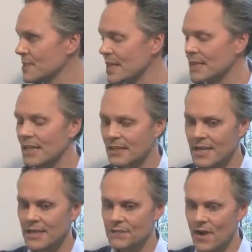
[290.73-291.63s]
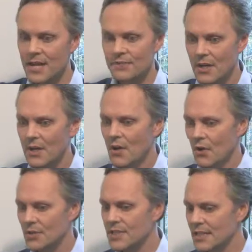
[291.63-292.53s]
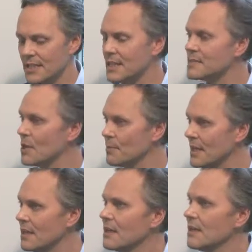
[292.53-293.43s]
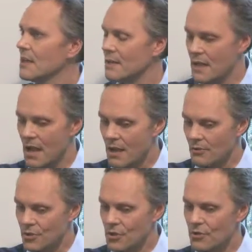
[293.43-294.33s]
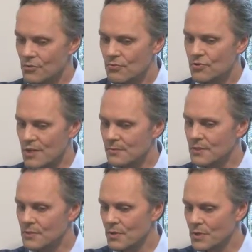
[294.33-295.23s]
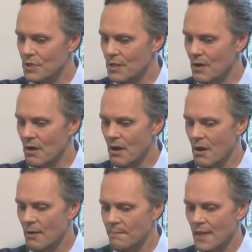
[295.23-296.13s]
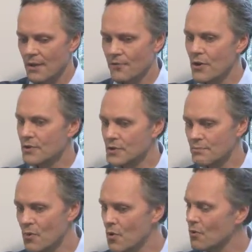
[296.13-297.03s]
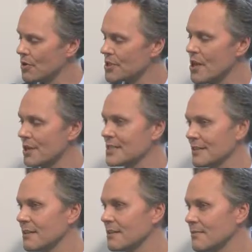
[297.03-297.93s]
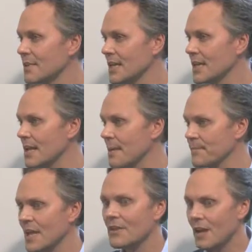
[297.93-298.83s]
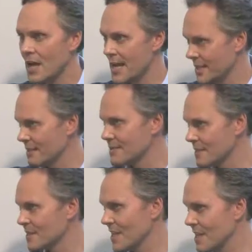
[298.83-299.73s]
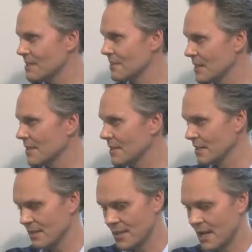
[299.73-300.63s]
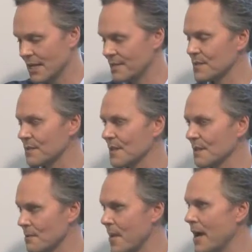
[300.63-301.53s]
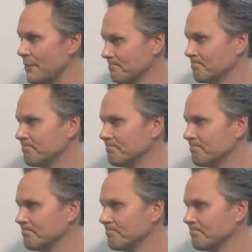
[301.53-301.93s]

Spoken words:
And I think in the next 5 or 10 years there'll be new treatments which are focused more on targeting the linings, the skin and the lungs and the bowel.